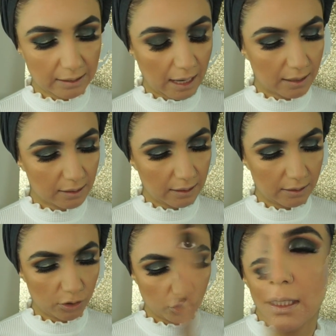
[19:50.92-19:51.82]
Sand
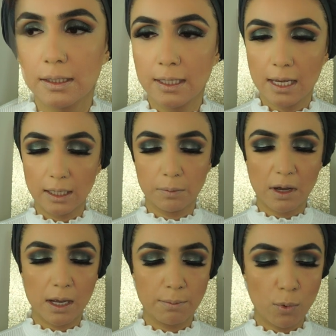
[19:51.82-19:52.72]
Edition. Take
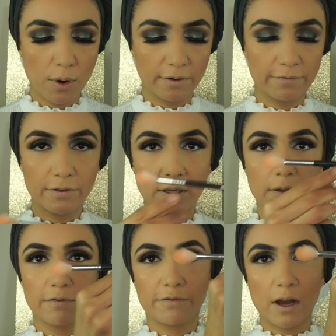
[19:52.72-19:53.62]
my
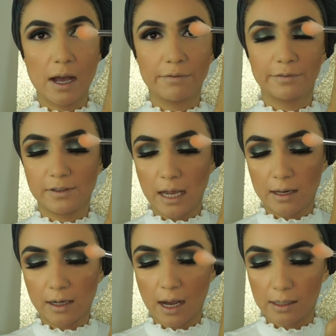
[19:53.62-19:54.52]
Morphe
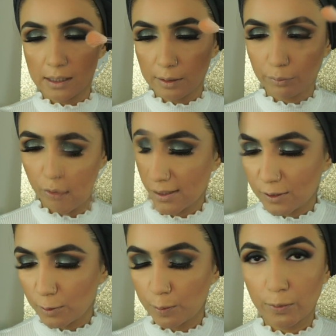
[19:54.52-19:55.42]
510 highlight
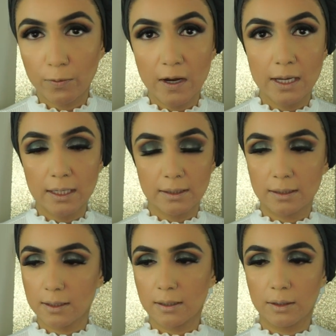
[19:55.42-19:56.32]
brush, spray
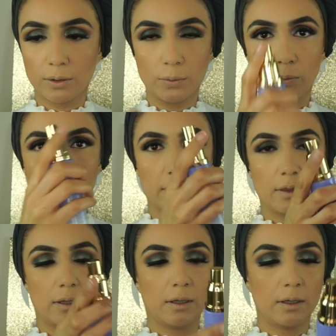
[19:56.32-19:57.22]
it
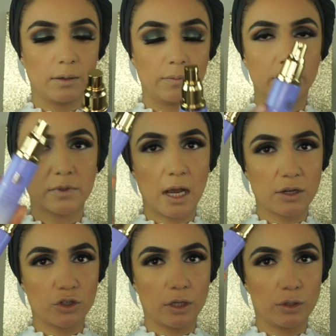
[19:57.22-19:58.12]
with the
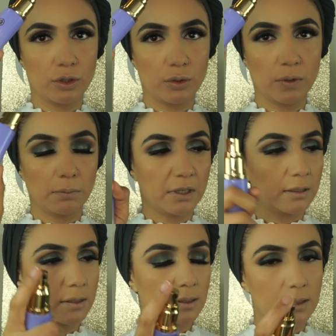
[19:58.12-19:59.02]
Tatch Dewy
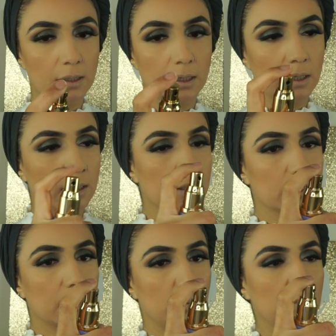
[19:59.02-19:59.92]

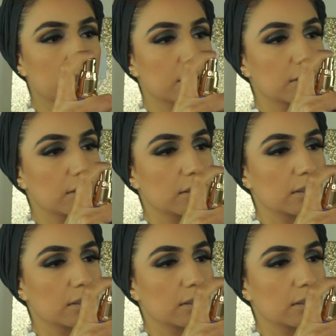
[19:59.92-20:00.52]
Skin Mist,